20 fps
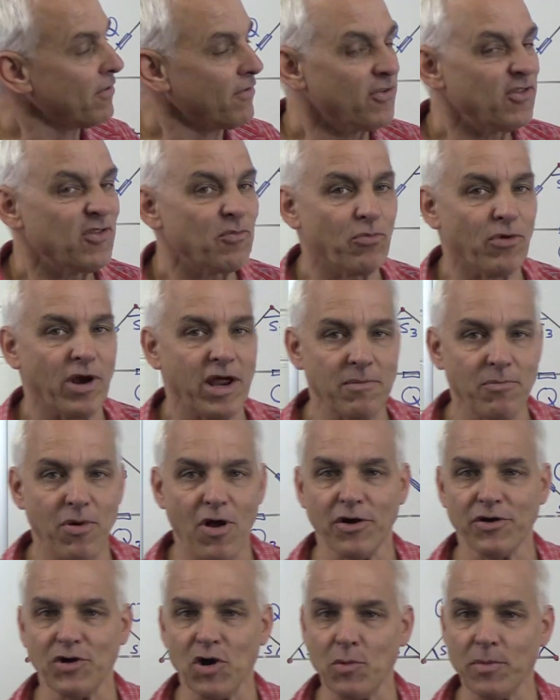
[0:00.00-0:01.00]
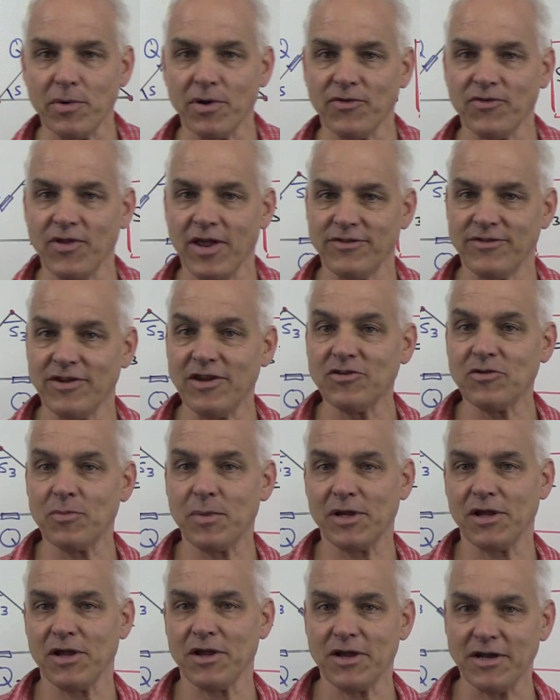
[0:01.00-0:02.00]
of spread polynomials that's
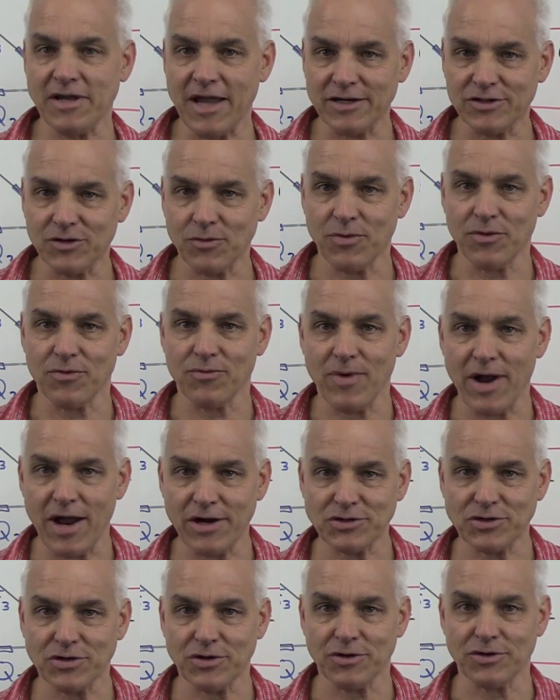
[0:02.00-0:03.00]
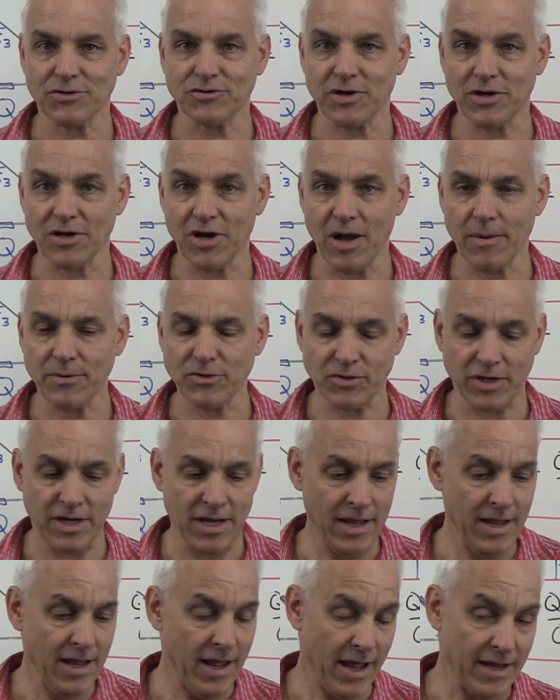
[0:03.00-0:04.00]
intimately connected with rational trigonometry
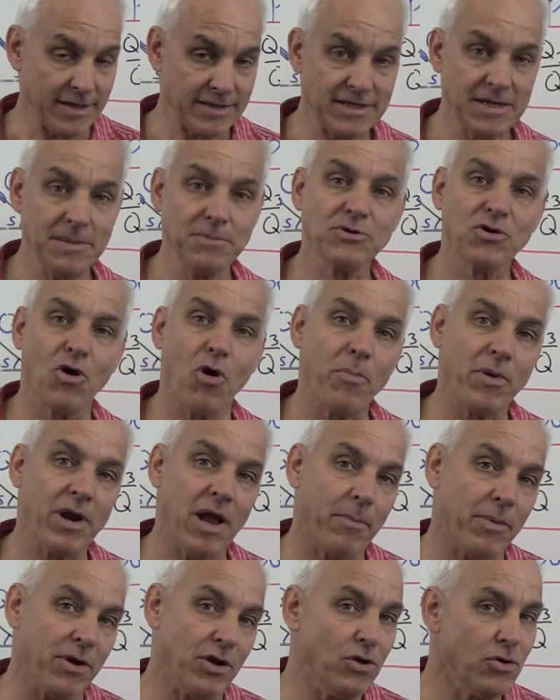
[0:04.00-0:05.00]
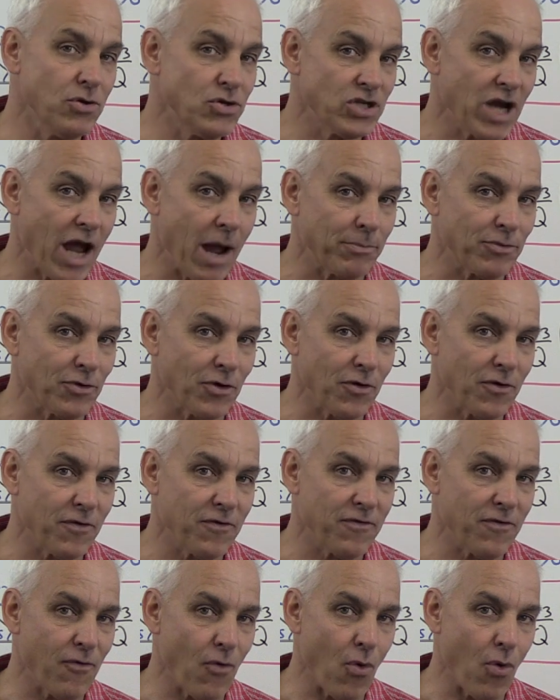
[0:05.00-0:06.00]
and seems to open up a new chapter
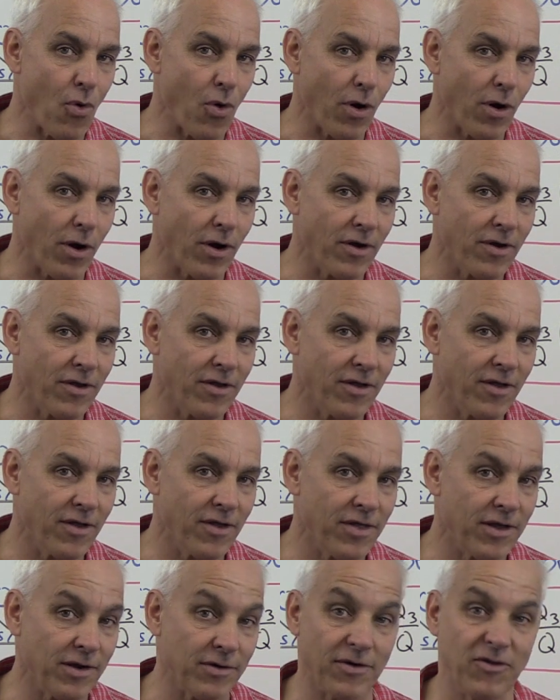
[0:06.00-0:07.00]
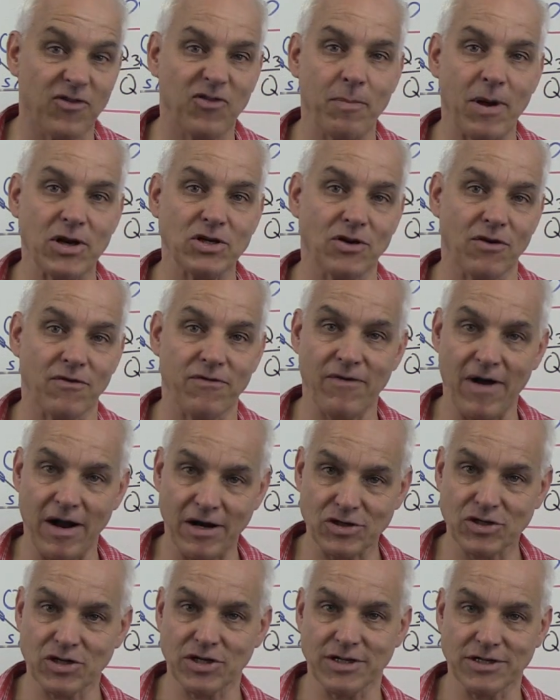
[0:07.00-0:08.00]
for theory of special
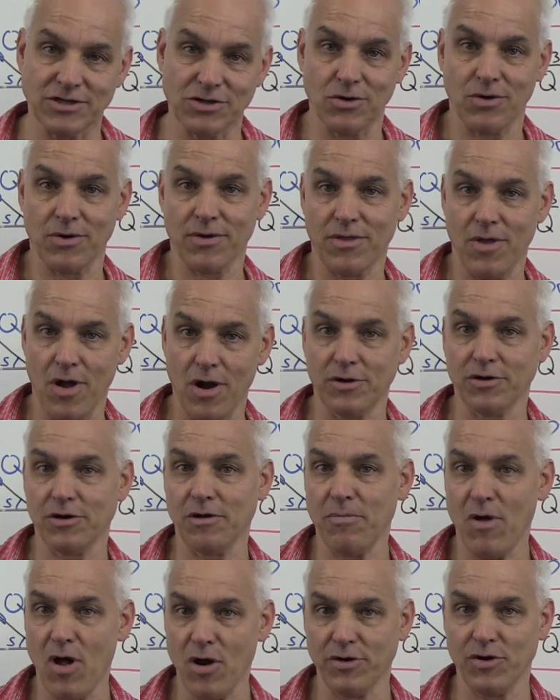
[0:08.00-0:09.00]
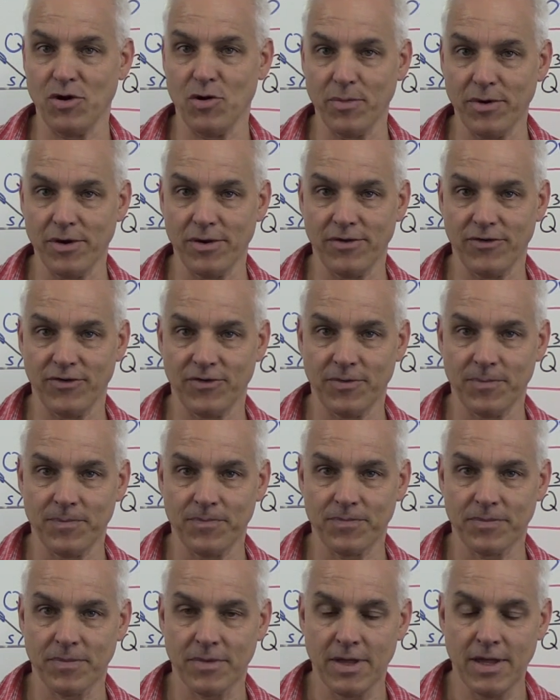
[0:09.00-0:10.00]
functions and orthogonal polynomials.
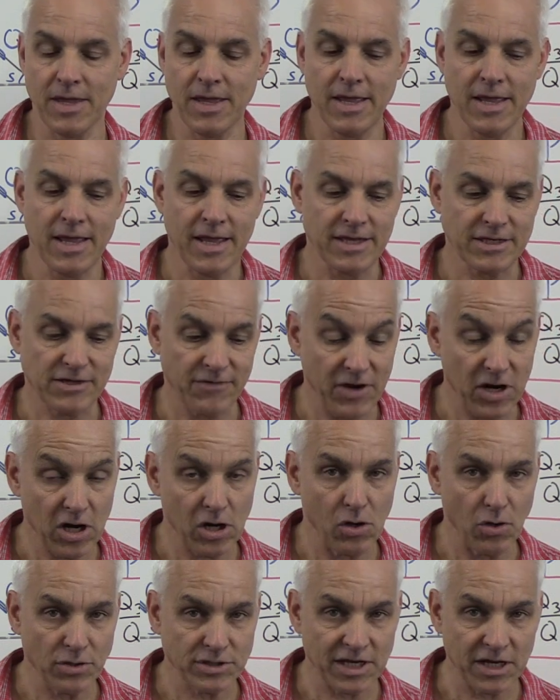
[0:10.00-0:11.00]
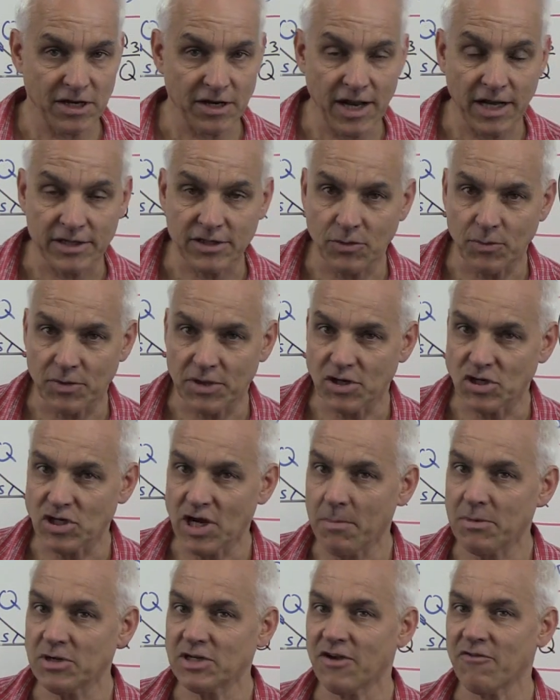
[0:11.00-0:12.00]
So very closely connected with the
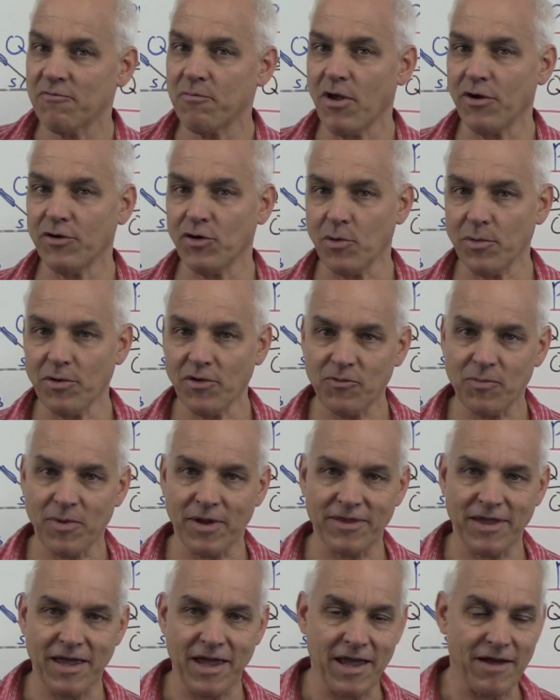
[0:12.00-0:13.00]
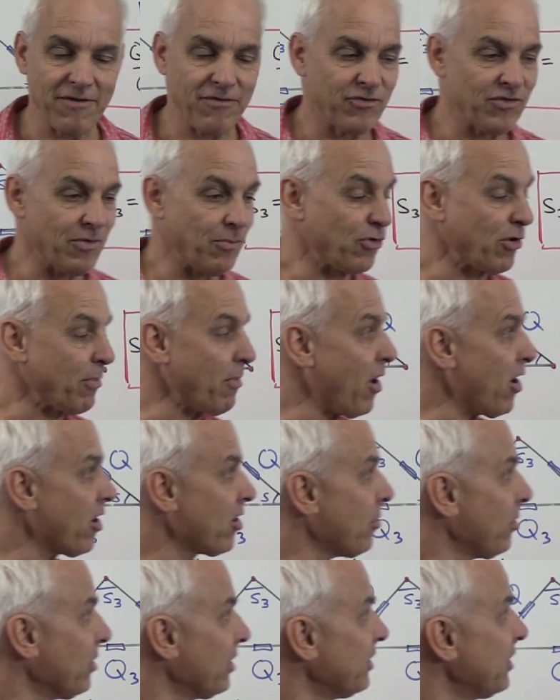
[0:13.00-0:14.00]
Chebyshev polynomials, but they have some
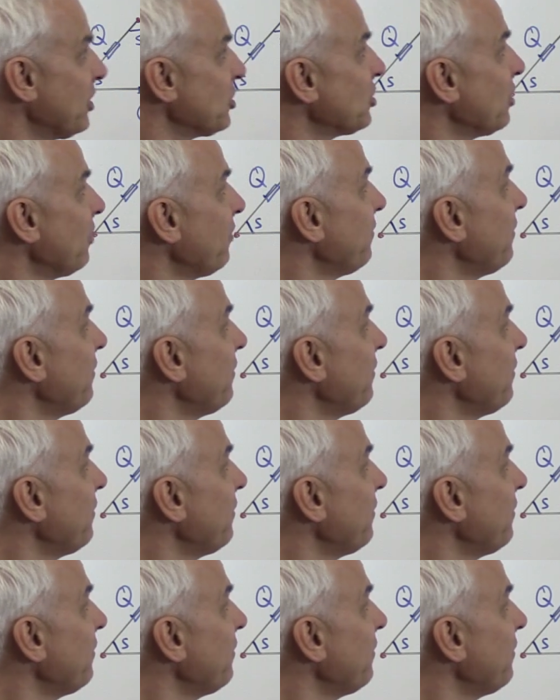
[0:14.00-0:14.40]
remarkable additional